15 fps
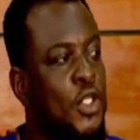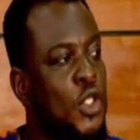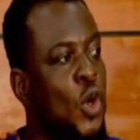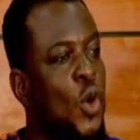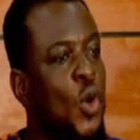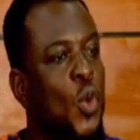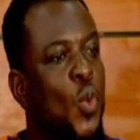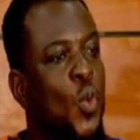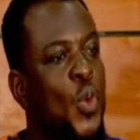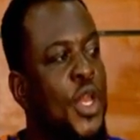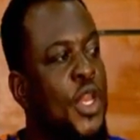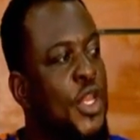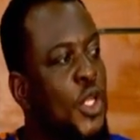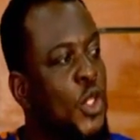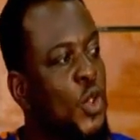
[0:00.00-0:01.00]
So
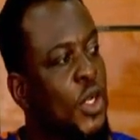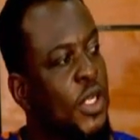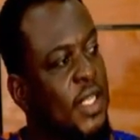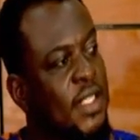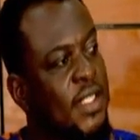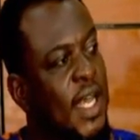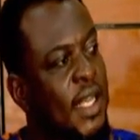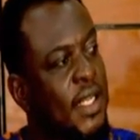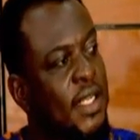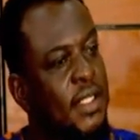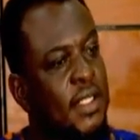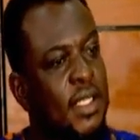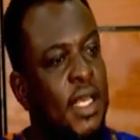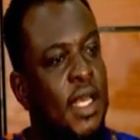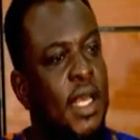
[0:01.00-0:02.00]
we need to understand
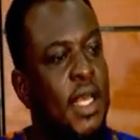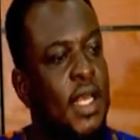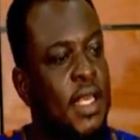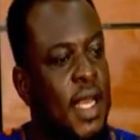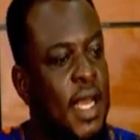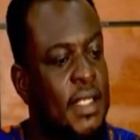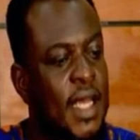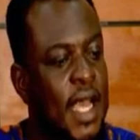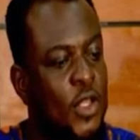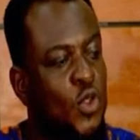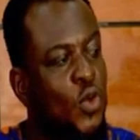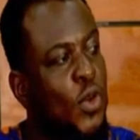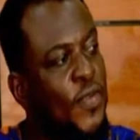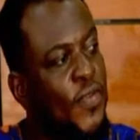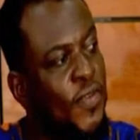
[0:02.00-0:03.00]
this. Yes, I
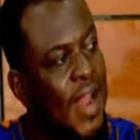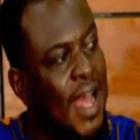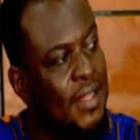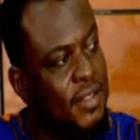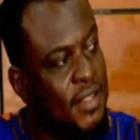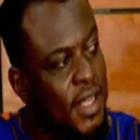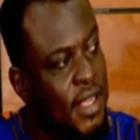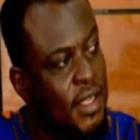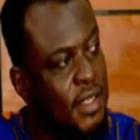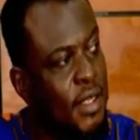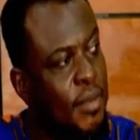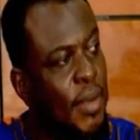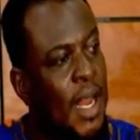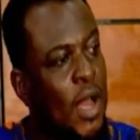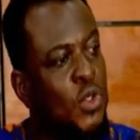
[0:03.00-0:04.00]
do a flat thing,
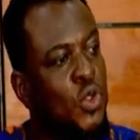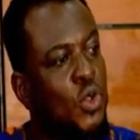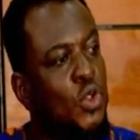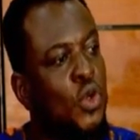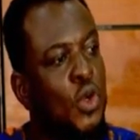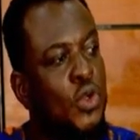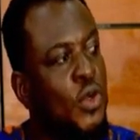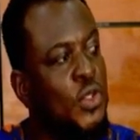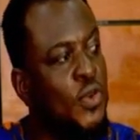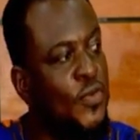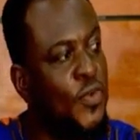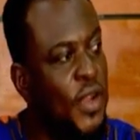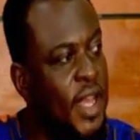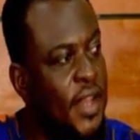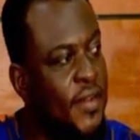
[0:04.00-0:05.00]
but I also don't also
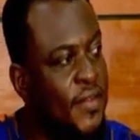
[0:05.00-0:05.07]
forget